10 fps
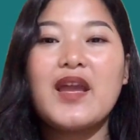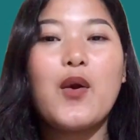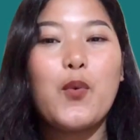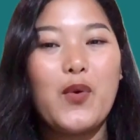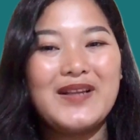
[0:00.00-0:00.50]

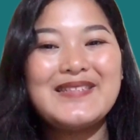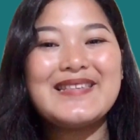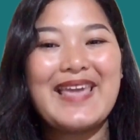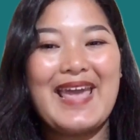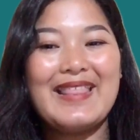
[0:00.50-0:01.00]
Once
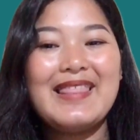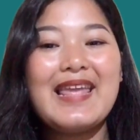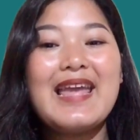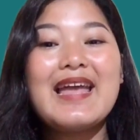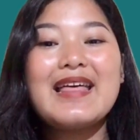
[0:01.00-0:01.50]
again,
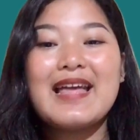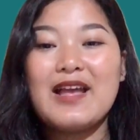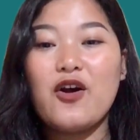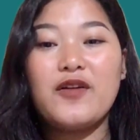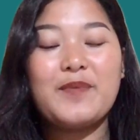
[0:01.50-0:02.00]

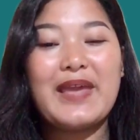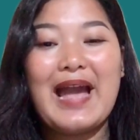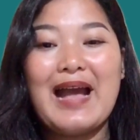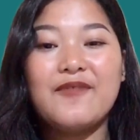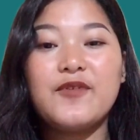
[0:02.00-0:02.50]
on
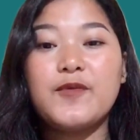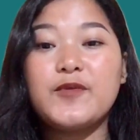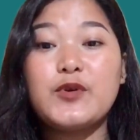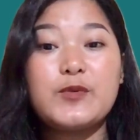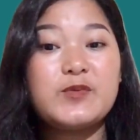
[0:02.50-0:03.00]
behalf
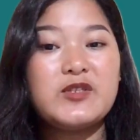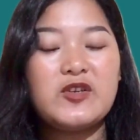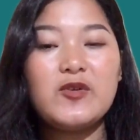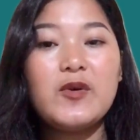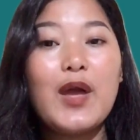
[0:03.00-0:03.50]
of Group
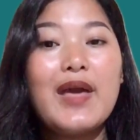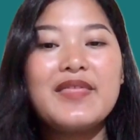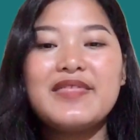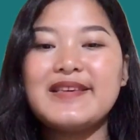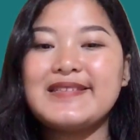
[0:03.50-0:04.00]
2,
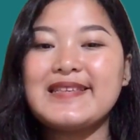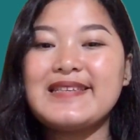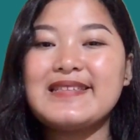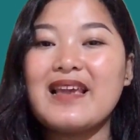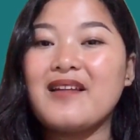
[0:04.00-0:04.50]
this
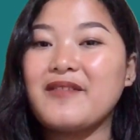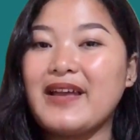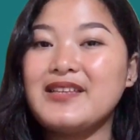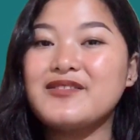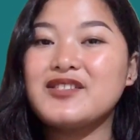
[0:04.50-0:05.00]
is
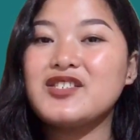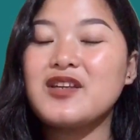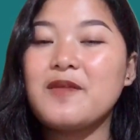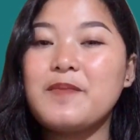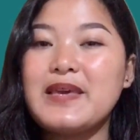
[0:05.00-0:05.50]
Eret
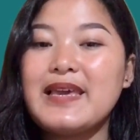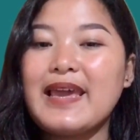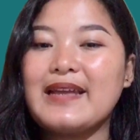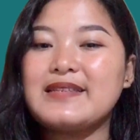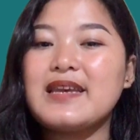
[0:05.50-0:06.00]
Krisha B.
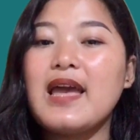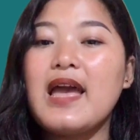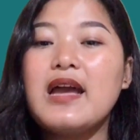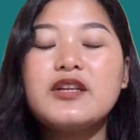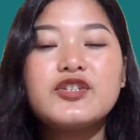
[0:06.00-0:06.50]
Keta
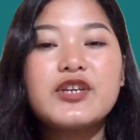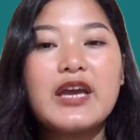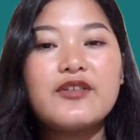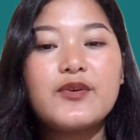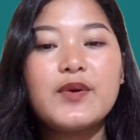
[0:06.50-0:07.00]

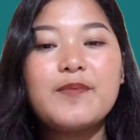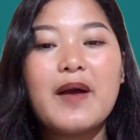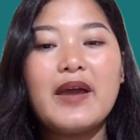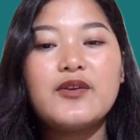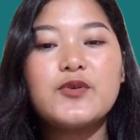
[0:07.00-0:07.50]
together with
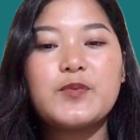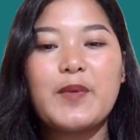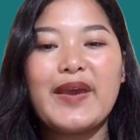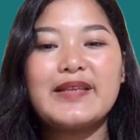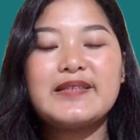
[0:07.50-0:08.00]
my group
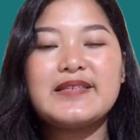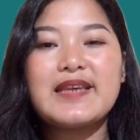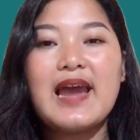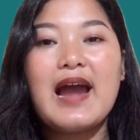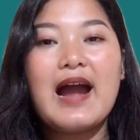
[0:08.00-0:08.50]
mates
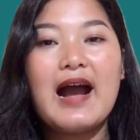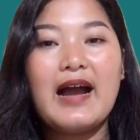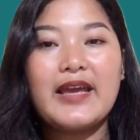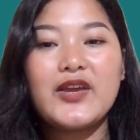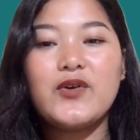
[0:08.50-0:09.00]

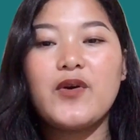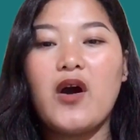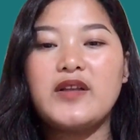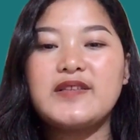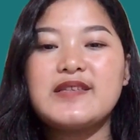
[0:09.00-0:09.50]
Aiko
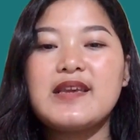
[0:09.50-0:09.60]
Once,